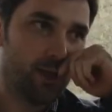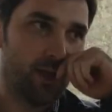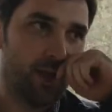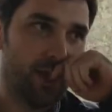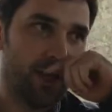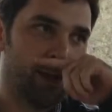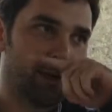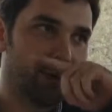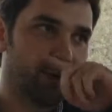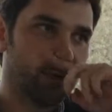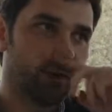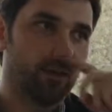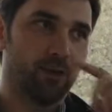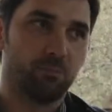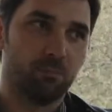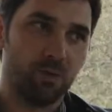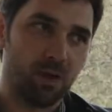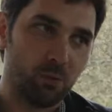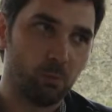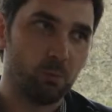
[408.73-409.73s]
and the
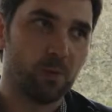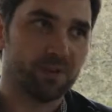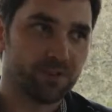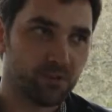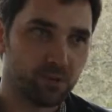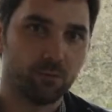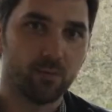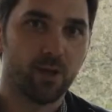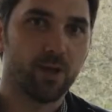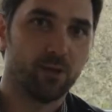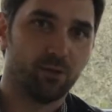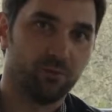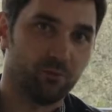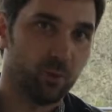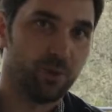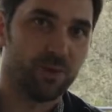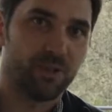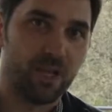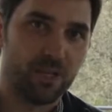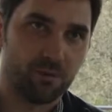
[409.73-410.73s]
big question mark of
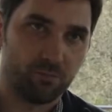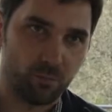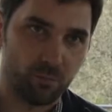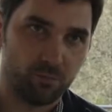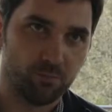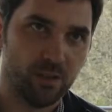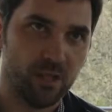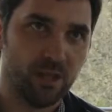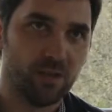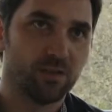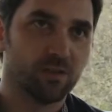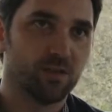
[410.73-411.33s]
what that would mean.